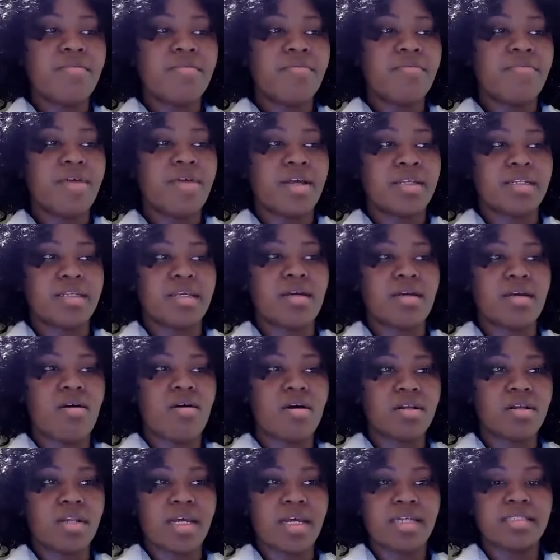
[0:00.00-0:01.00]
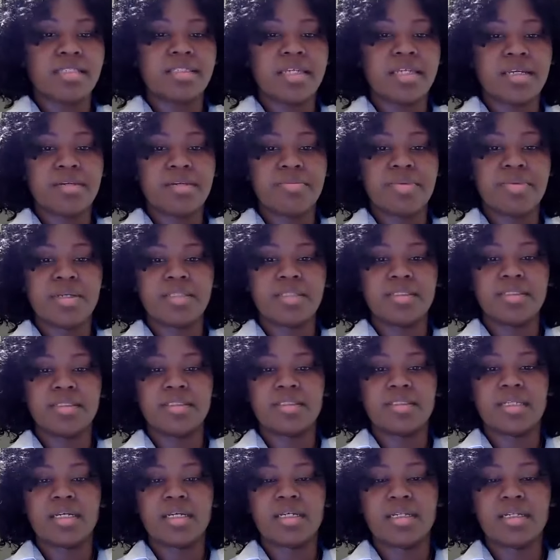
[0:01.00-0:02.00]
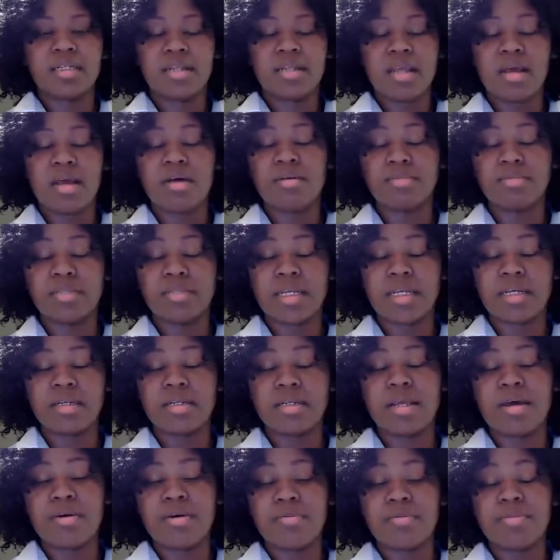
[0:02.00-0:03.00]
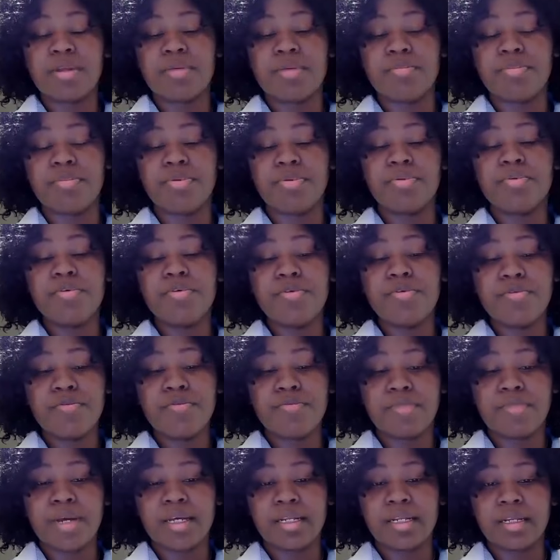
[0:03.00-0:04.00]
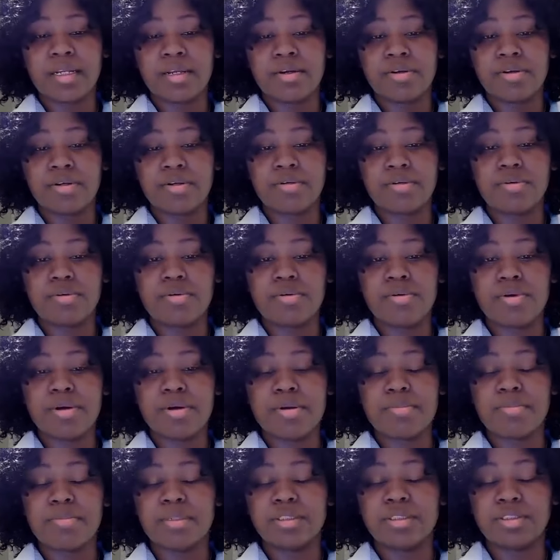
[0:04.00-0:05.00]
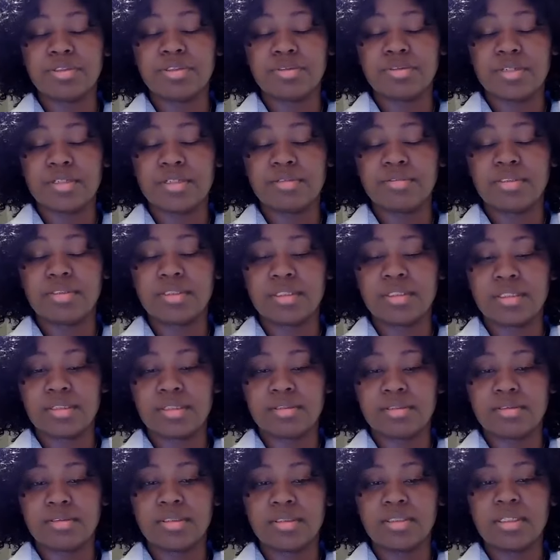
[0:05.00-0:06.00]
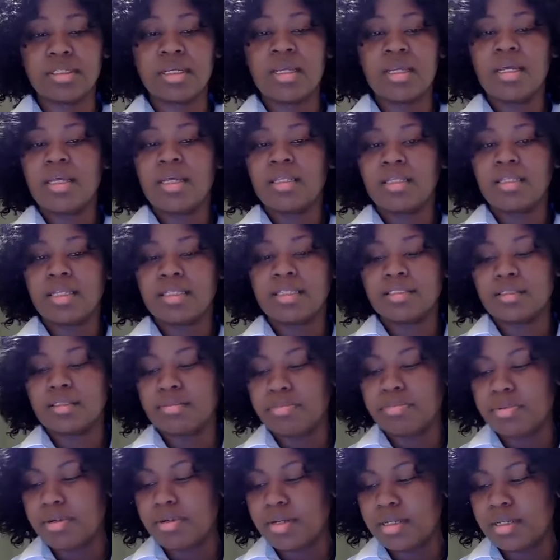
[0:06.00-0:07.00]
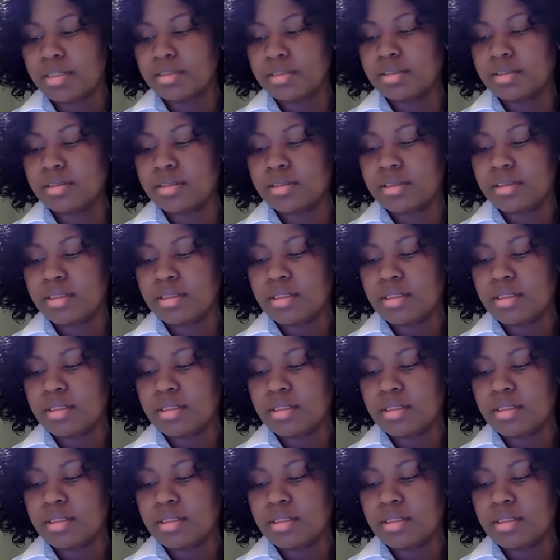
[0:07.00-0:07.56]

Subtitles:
finding online databases that can help me improve my clerical or administrative skills. That's a plus.